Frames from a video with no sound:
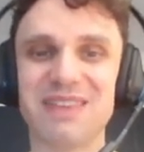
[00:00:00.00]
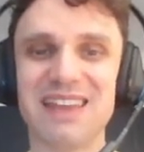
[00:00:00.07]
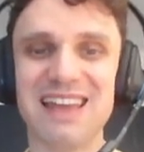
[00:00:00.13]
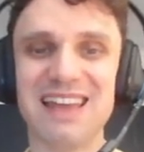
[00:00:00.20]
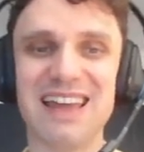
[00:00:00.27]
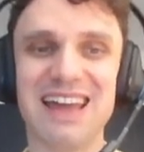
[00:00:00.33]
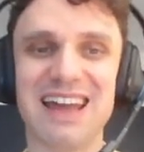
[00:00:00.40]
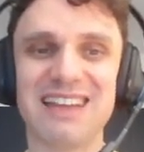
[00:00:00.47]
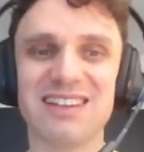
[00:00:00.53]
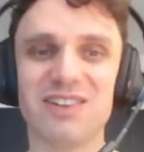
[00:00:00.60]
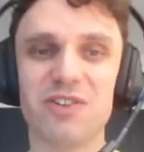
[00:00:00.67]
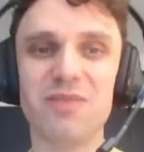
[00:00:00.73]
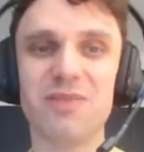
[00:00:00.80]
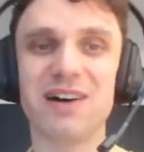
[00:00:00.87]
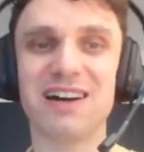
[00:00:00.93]
And
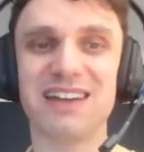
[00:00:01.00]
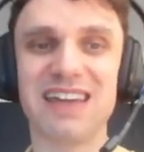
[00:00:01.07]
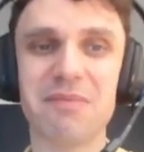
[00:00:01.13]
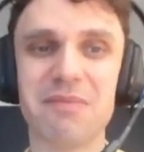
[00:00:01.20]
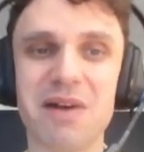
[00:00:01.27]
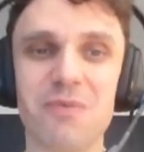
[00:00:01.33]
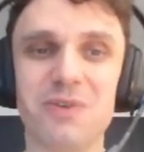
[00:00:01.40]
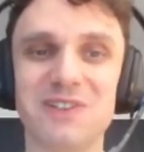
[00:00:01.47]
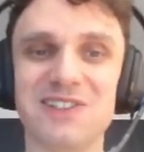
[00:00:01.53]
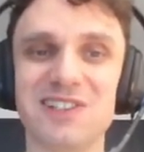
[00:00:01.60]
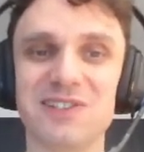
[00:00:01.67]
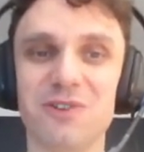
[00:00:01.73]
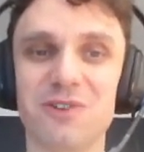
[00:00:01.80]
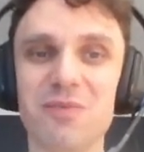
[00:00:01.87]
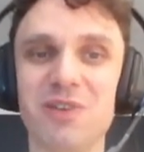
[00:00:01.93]
Cronbach came up with this
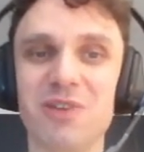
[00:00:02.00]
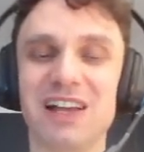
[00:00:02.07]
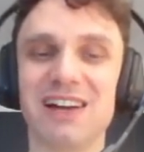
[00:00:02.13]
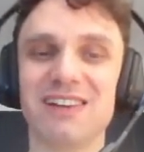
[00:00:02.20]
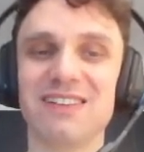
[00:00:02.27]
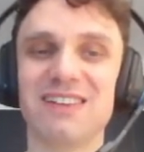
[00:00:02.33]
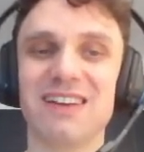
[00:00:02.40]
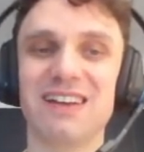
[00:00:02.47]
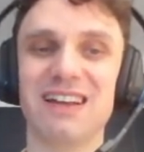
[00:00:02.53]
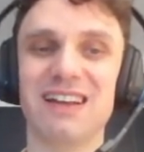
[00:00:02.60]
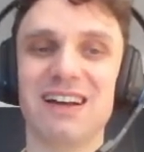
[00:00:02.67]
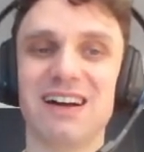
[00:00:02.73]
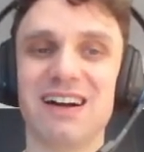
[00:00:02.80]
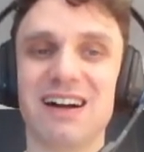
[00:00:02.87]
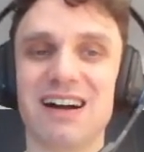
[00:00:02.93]
formula
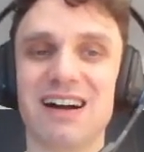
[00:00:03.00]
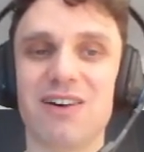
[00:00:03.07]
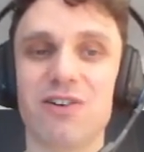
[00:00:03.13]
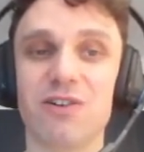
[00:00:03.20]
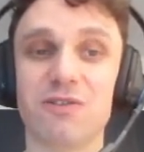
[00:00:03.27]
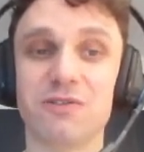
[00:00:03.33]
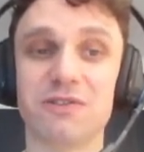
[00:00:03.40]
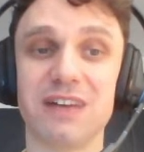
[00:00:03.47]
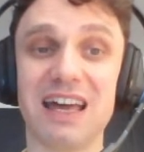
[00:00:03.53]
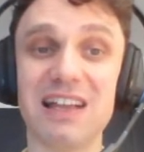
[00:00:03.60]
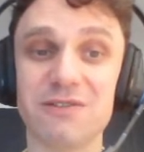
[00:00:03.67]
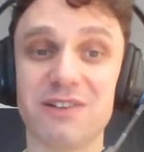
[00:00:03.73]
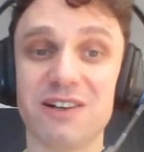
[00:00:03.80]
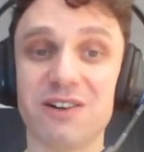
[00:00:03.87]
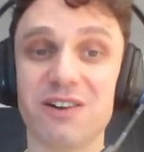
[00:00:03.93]
of
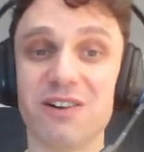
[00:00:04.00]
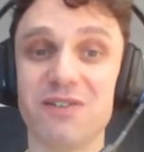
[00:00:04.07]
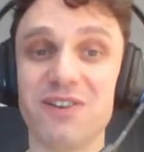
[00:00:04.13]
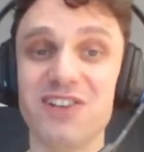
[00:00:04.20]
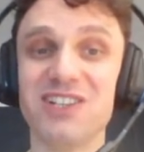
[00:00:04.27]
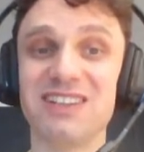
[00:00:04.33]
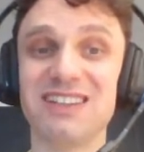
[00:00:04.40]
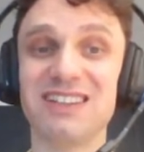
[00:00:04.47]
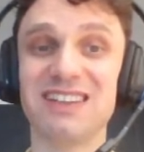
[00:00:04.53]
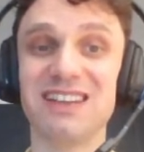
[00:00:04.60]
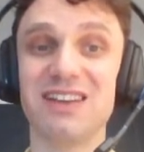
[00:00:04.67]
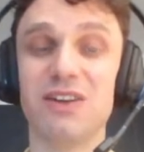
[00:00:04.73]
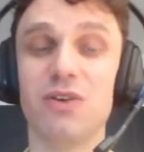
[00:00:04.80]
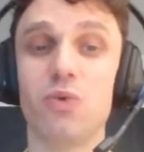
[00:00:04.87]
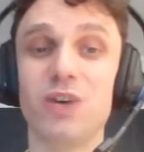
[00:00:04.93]
alpha coefficient,
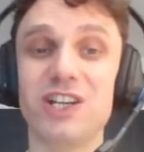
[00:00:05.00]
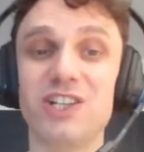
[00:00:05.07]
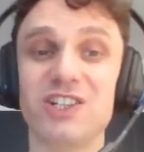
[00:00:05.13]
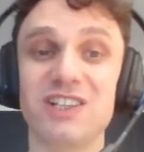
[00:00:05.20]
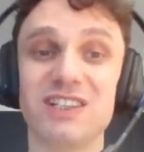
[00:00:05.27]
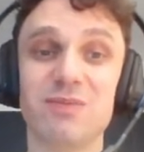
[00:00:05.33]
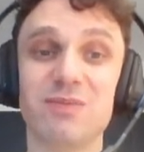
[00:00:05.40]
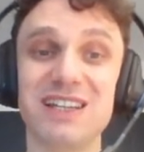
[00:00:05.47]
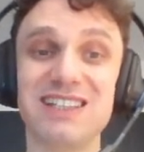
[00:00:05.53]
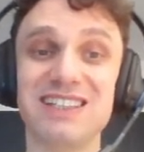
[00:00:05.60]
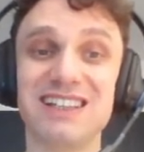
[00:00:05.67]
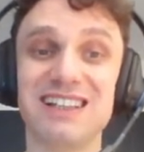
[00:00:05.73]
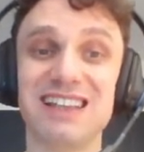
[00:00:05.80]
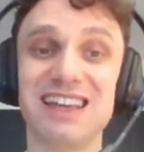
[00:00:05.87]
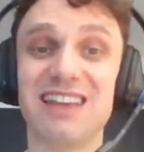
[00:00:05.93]
which is
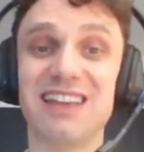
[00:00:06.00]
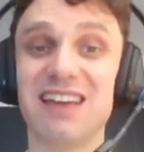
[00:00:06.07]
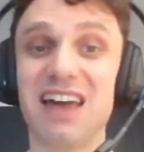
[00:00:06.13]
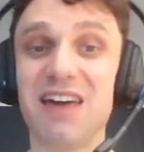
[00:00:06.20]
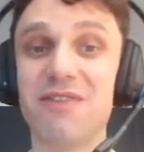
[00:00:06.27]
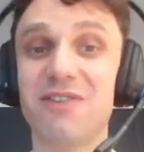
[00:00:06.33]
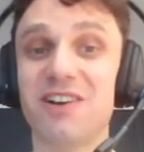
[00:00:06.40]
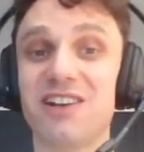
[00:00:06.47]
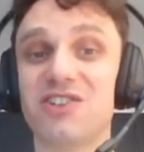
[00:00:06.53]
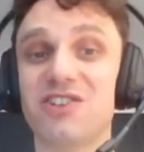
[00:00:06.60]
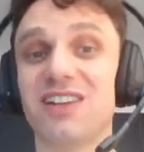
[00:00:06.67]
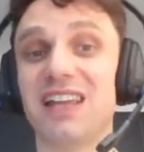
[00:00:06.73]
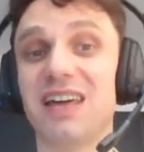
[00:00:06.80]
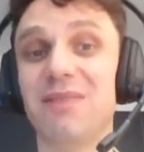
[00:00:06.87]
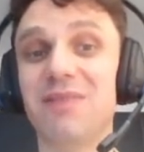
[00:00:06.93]
basically an average
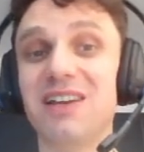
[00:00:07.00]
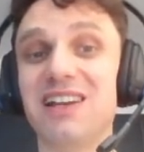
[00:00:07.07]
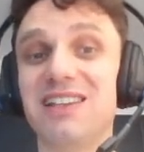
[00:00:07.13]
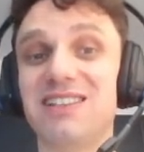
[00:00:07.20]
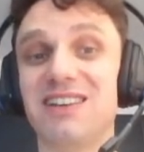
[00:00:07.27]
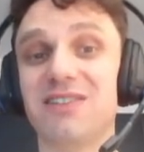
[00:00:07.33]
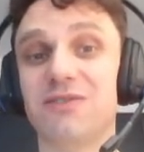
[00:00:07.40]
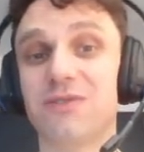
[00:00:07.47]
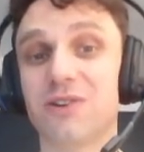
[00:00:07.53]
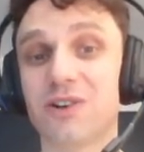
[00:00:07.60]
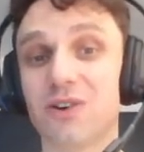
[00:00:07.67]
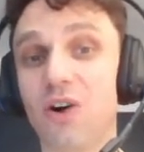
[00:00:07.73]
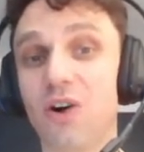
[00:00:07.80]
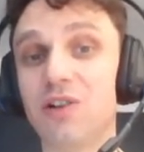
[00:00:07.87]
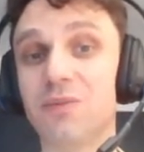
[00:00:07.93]
reliability for
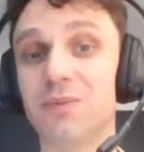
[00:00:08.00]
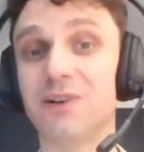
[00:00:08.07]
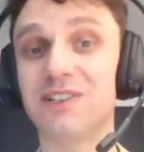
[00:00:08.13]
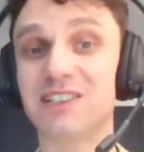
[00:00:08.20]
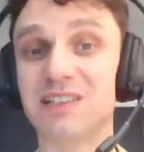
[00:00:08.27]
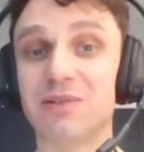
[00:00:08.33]
all possible